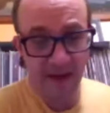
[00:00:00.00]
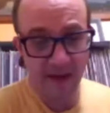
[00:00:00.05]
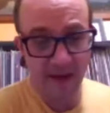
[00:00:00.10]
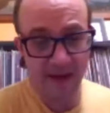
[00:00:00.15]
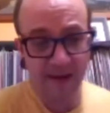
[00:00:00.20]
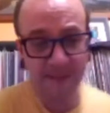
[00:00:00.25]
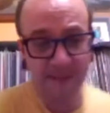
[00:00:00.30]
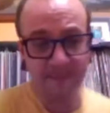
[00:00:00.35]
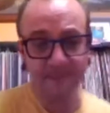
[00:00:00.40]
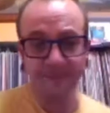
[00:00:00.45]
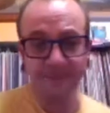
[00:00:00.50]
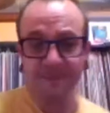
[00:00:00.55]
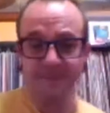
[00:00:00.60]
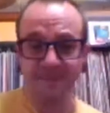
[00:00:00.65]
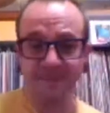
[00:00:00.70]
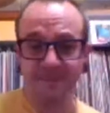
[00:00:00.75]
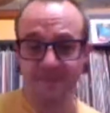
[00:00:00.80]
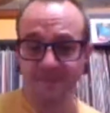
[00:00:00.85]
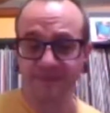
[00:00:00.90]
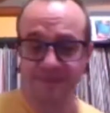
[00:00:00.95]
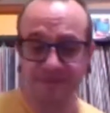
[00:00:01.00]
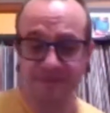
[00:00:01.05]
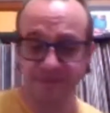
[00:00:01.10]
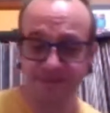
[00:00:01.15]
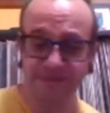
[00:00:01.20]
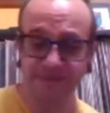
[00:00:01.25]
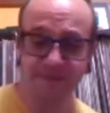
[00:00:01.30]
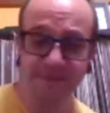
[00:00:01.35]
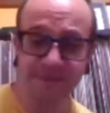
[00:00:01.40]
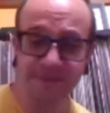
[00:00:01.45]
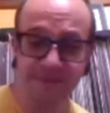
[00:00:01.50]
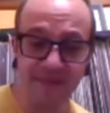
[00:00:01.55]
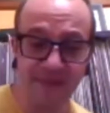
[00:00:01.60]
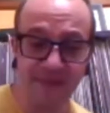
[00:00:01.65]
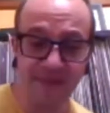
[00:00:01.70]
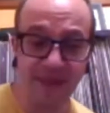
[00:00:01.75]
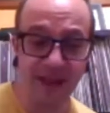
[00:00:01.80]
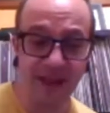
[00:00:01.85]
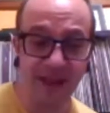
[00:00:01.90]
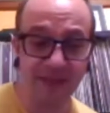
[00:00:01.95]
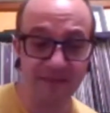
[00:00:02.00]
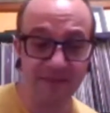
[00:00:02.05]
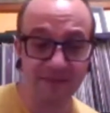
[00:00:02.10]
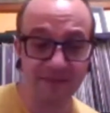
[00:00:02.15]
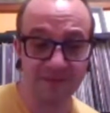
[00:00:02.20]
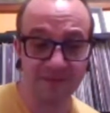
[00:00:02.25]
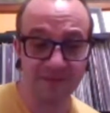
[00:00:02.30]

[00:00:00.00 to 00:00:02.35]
that